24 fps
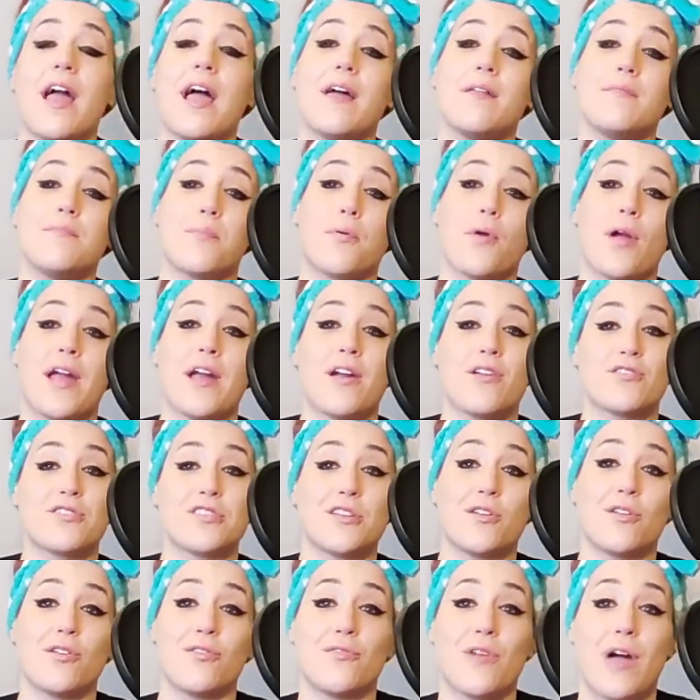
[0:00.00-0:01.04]
and prayers
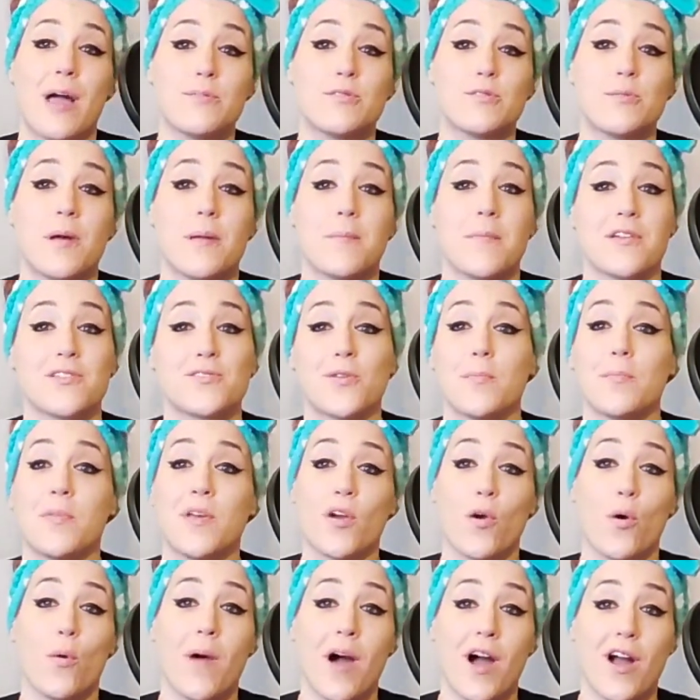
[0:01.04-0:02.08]
and good vibes to my best friend
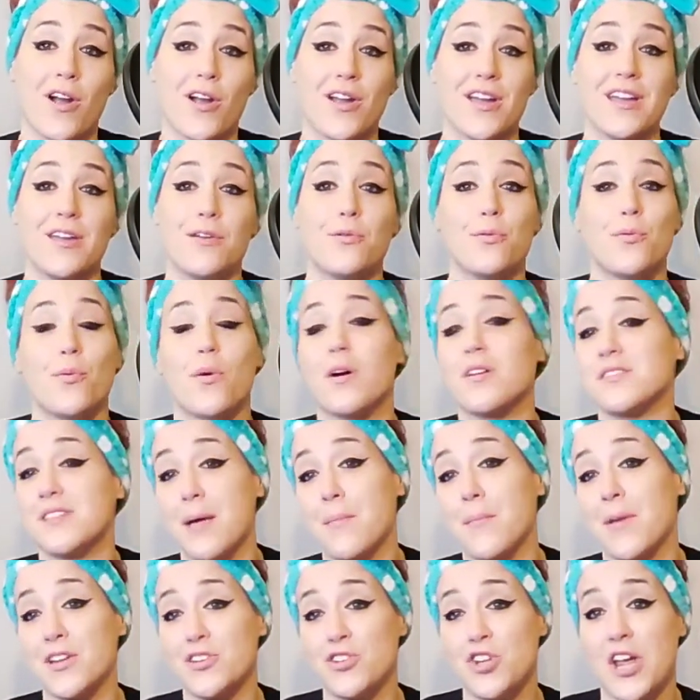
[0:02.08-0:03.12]
Big Omari, who was
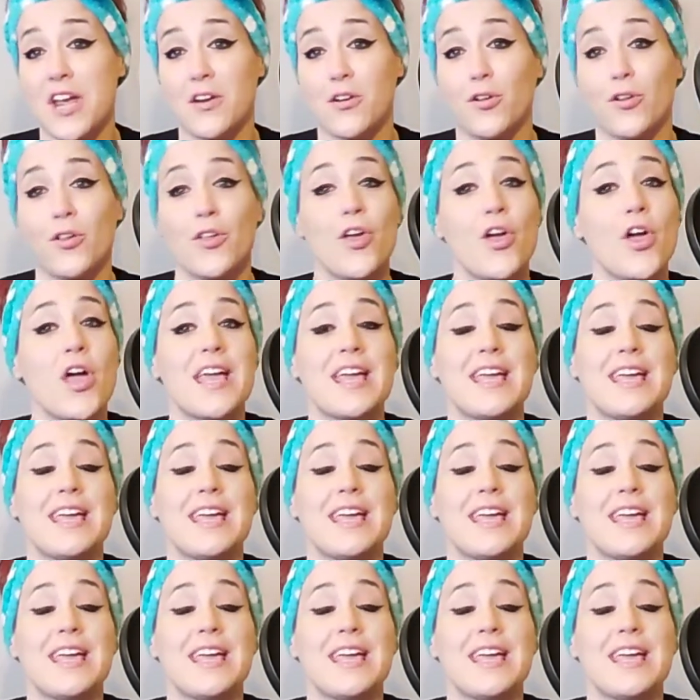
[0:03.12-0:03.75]
on my channel.